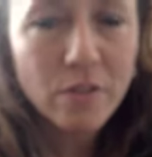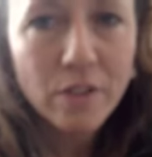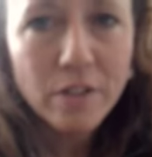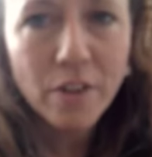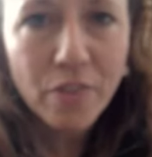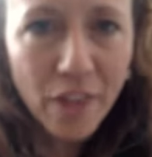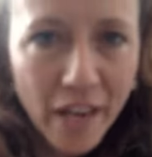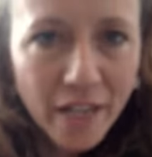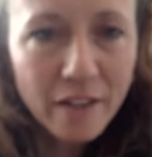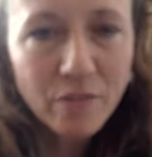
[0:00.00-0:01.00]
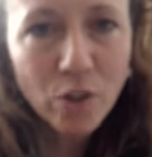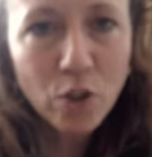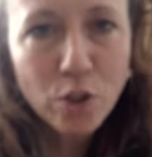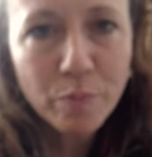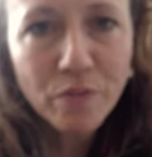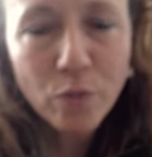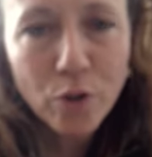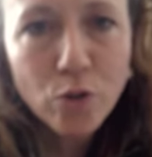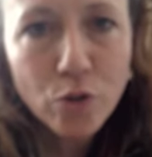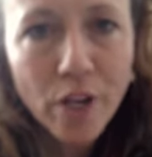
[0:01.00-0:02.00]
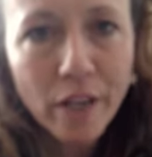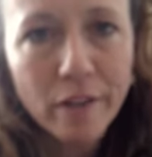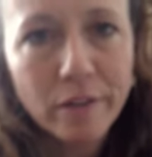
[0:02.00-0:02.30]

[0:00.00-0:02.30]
so to think first before you drink.